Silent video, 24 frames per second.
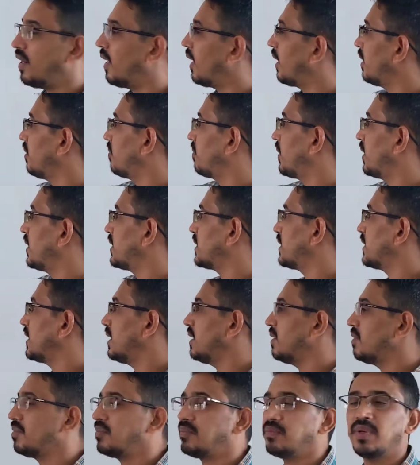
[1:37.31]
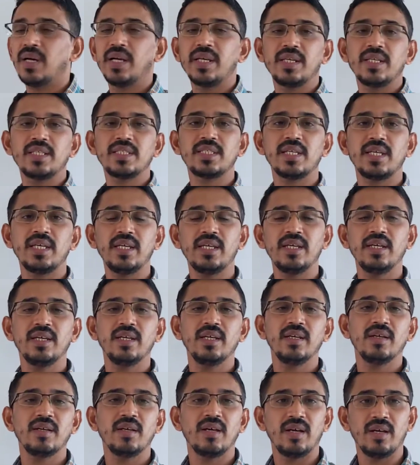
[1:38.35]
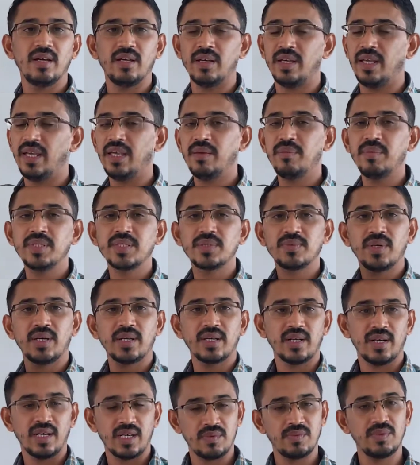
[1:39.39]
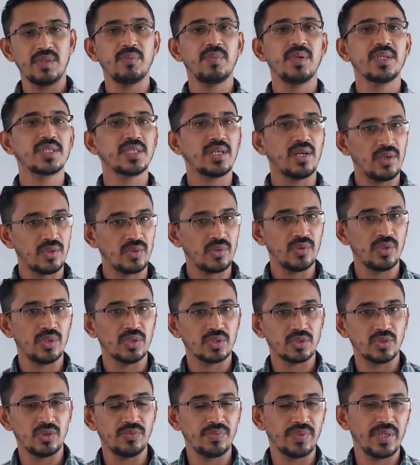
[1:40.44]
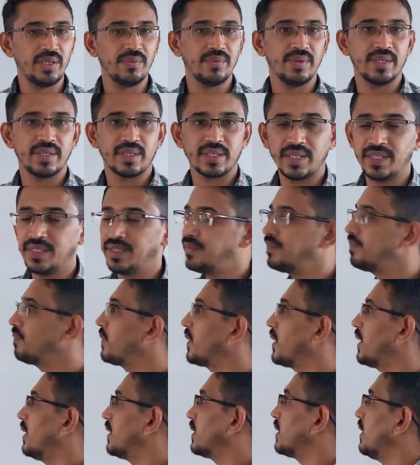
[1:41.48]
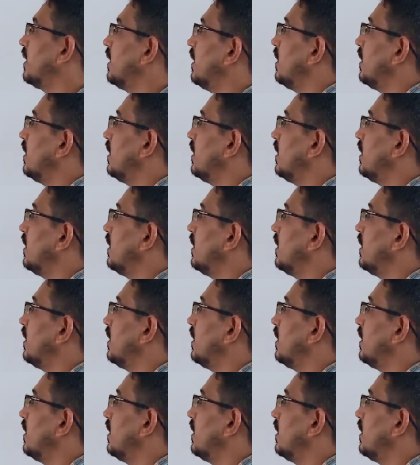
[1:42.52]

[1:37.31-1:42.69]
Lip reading: I plus E minus A. A means what? R1 plus R2 also is given, right? Yes.